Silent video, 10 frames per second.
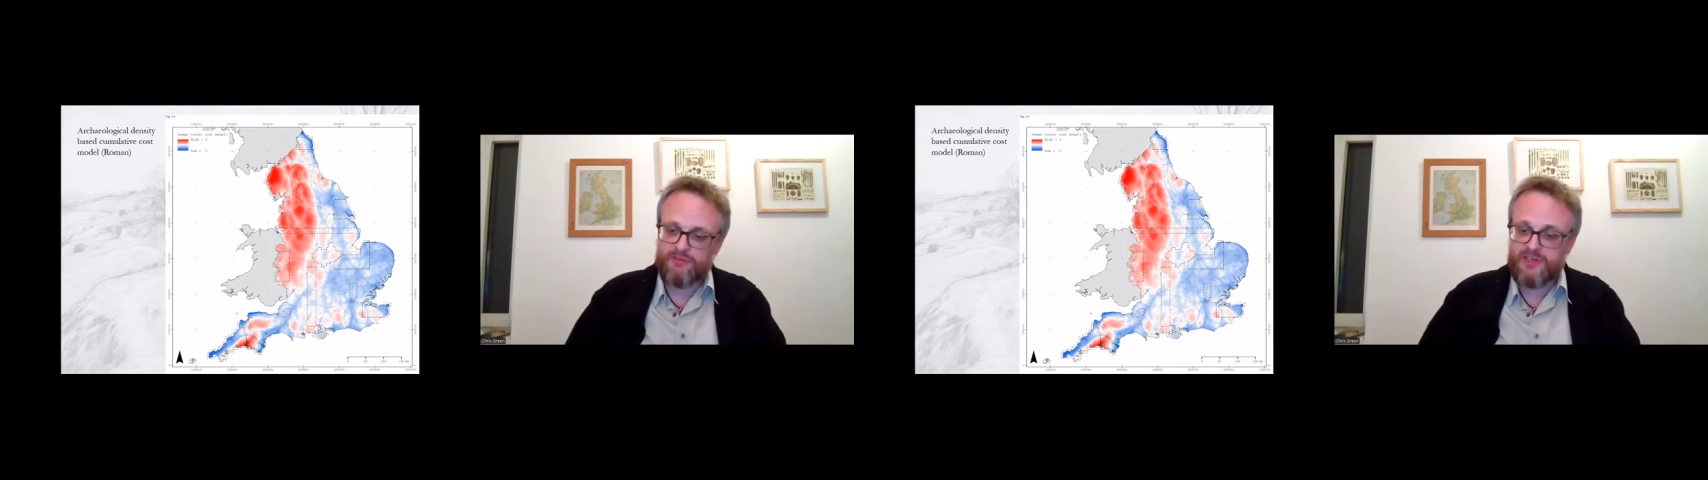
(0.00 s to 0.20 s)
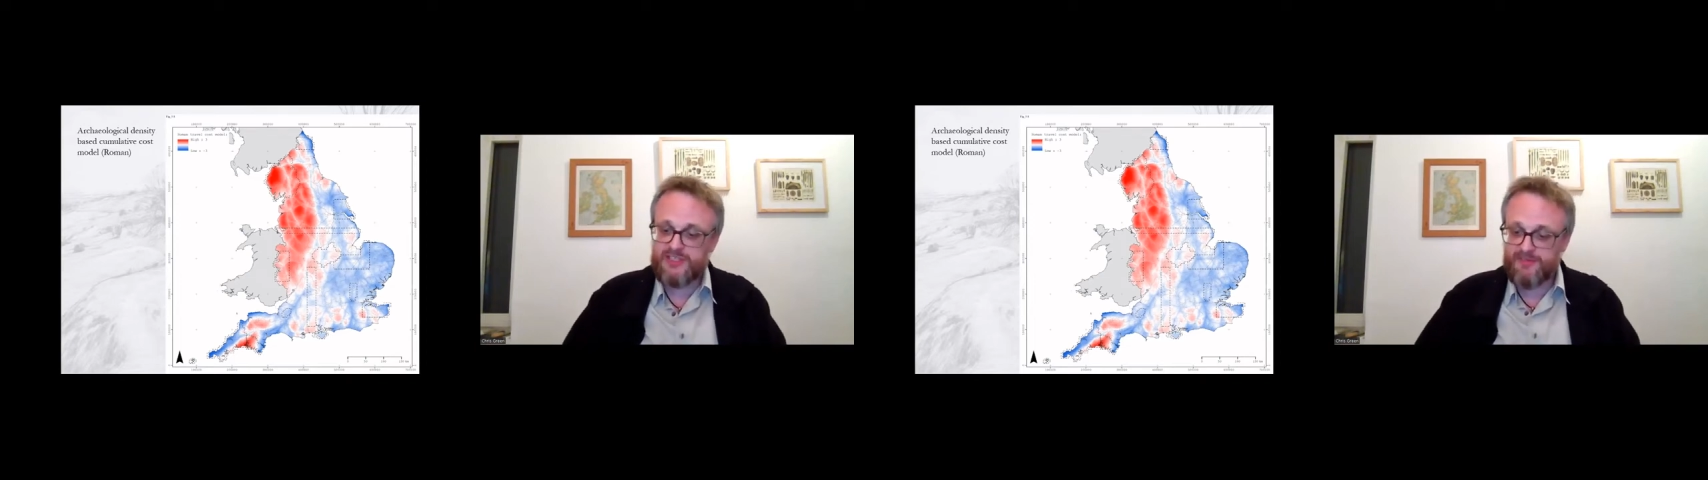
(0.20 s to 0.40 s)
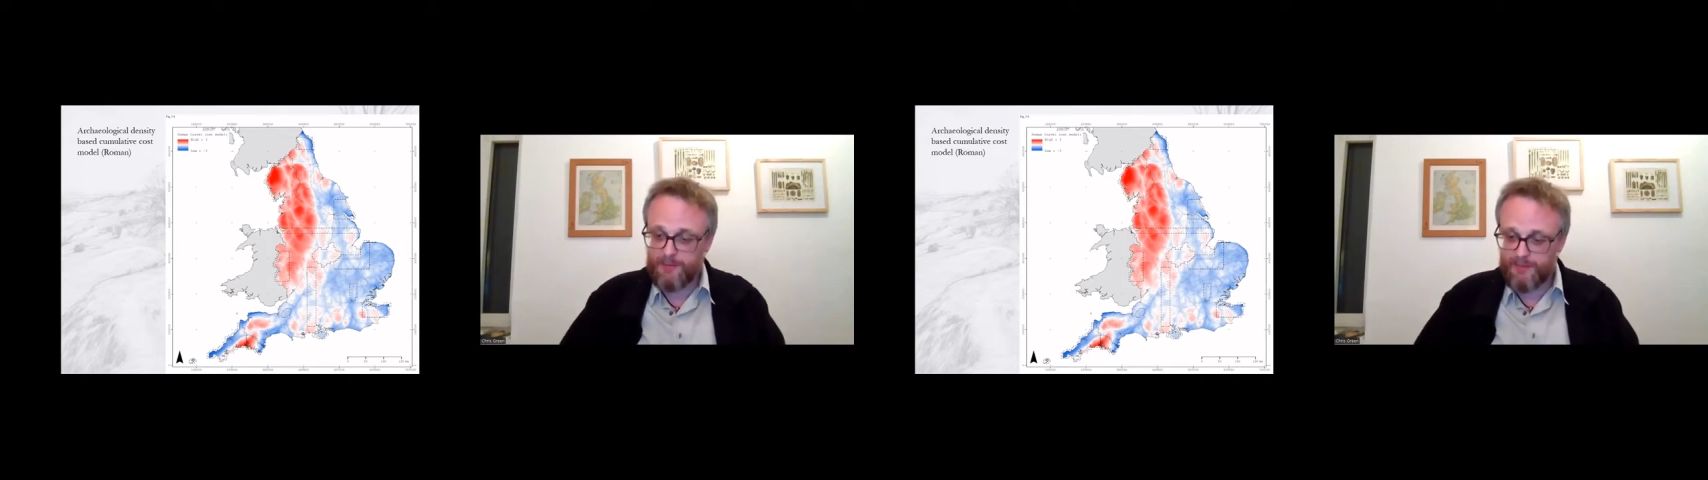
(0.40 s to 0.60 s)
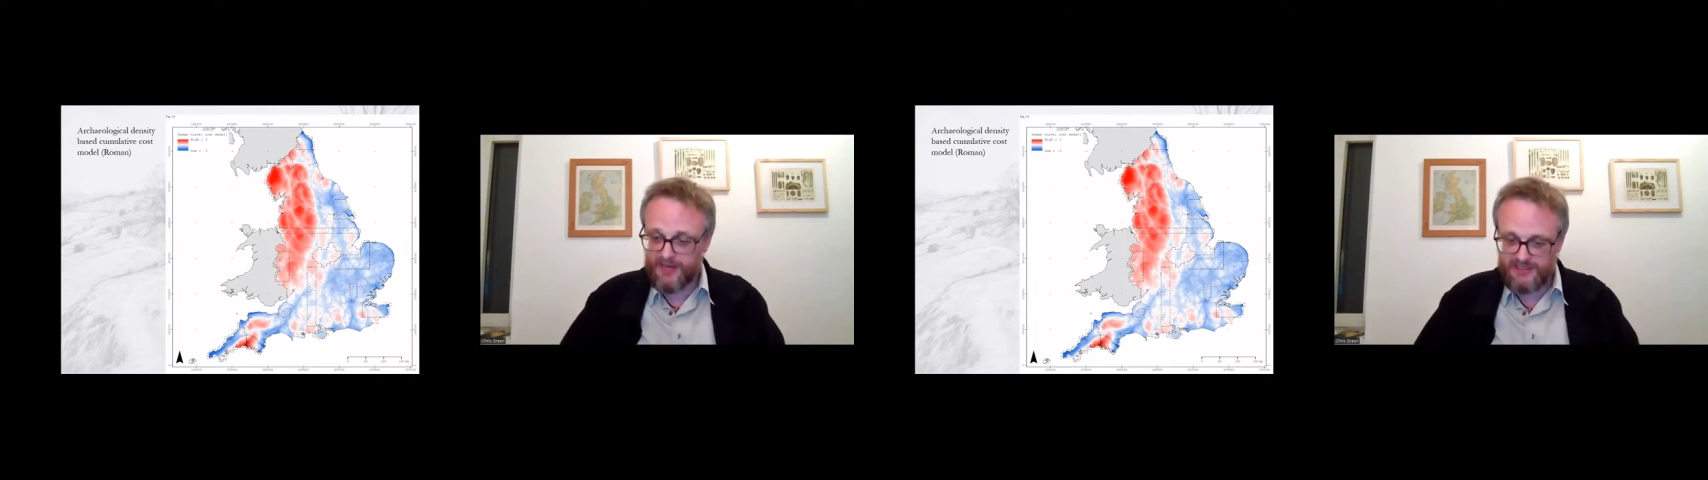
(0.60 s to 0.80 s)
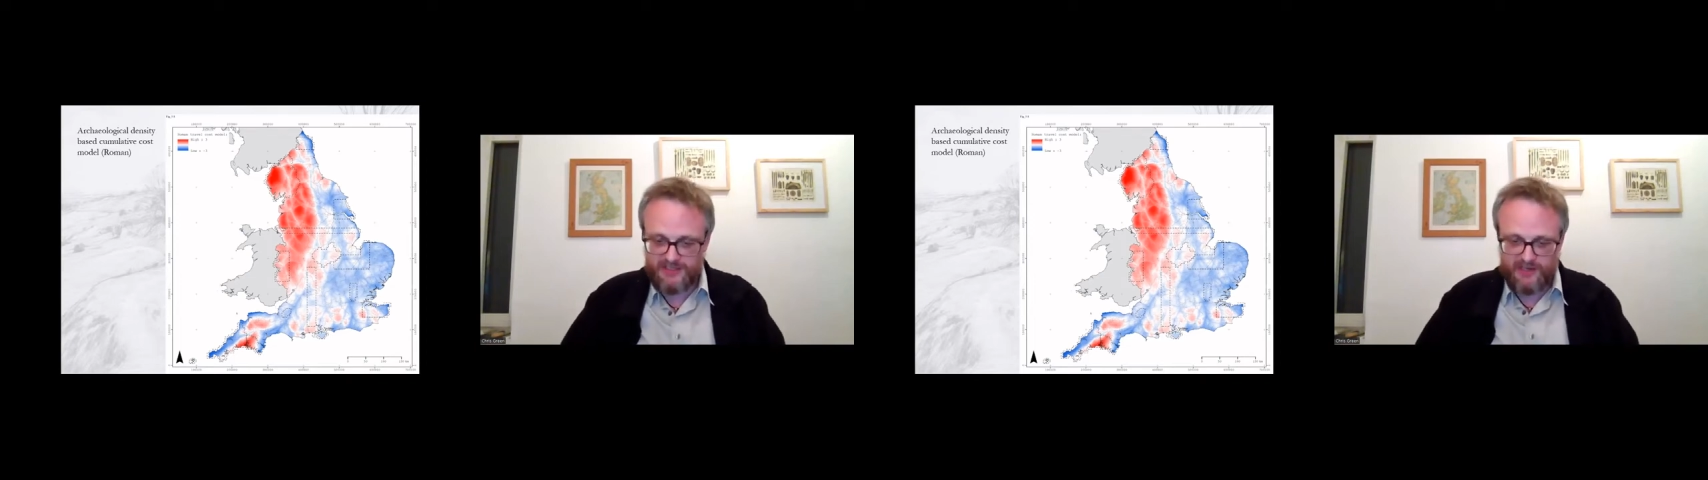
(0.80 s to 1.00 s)
for each of our
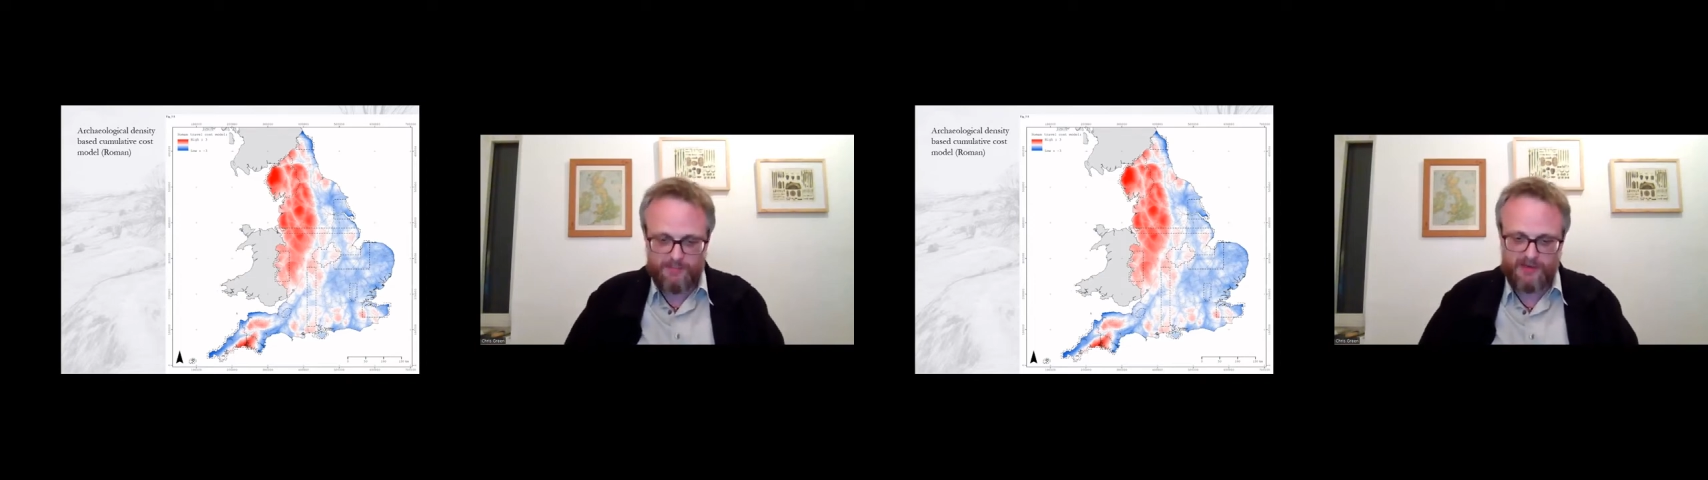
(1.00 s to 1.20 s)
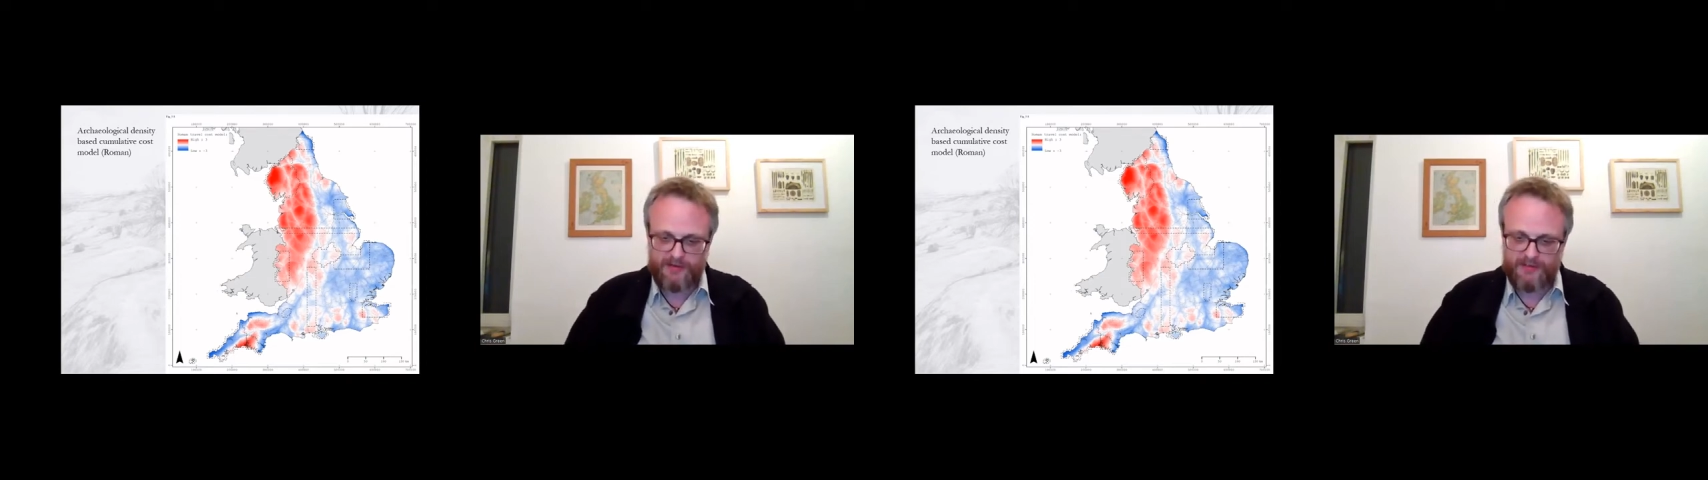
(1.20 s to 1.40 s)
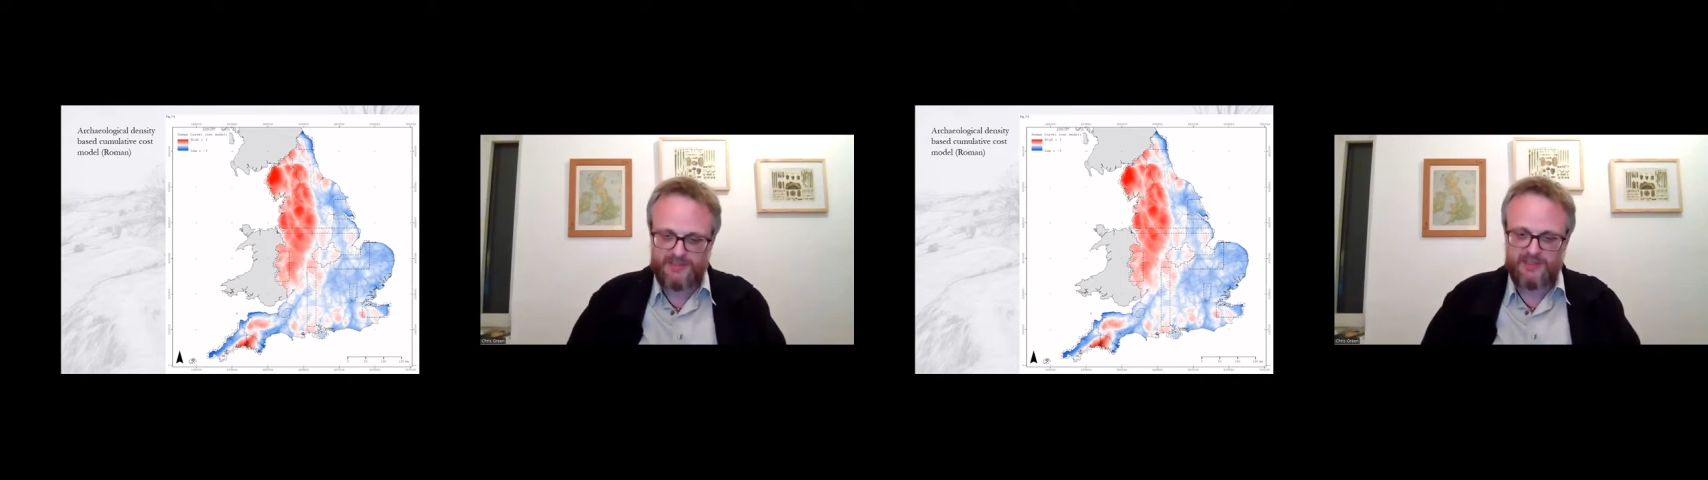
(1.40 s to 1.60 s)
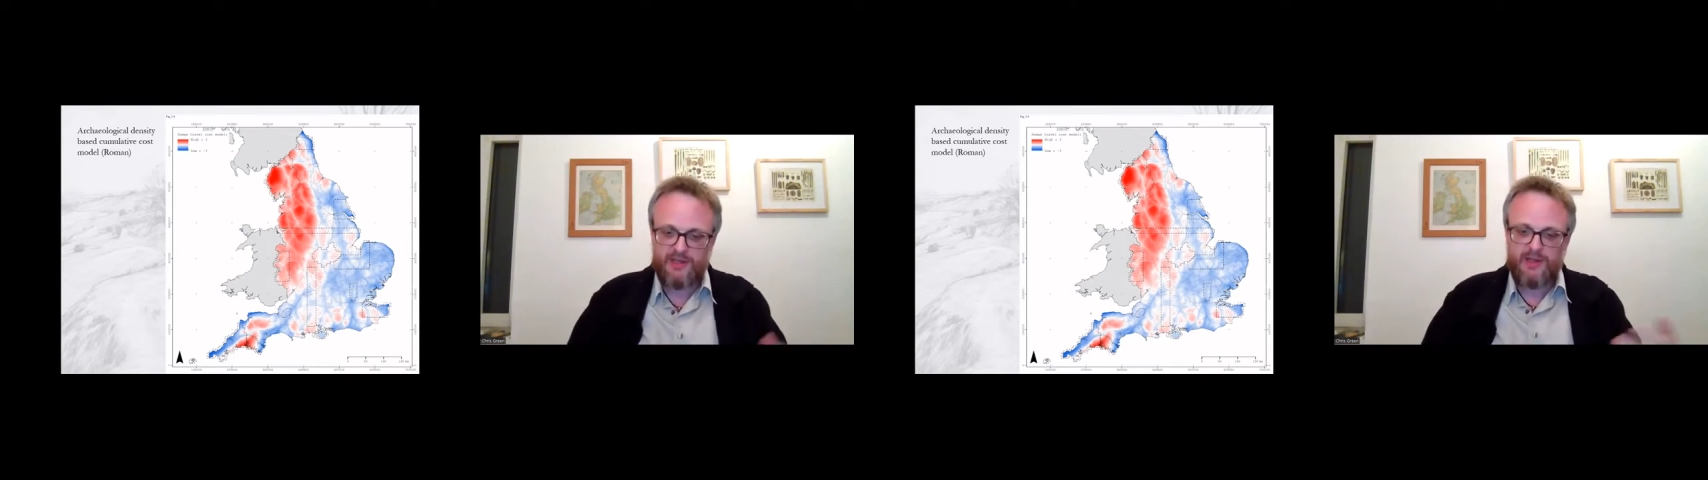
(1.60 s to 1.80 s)
major time periods: